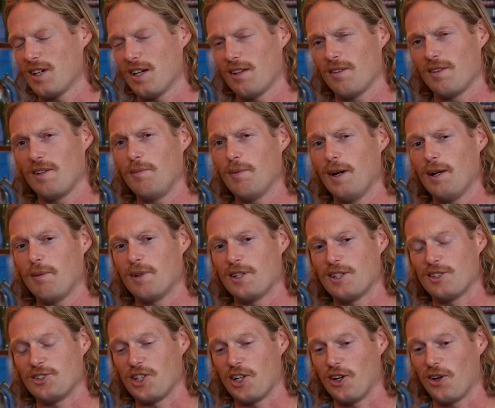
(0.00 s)
I think he might have
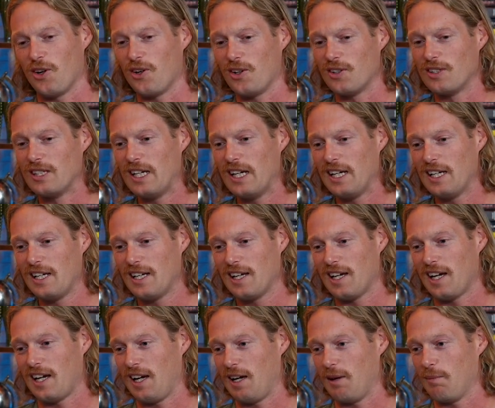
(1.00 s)
been a general,
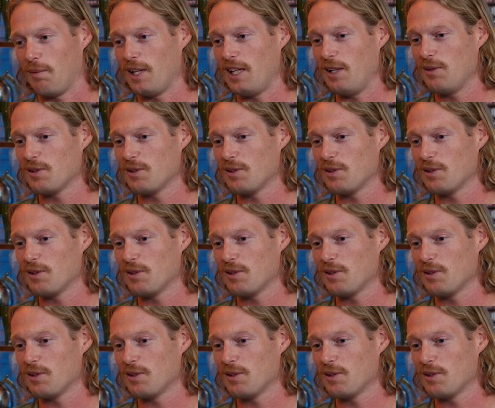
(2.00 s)
but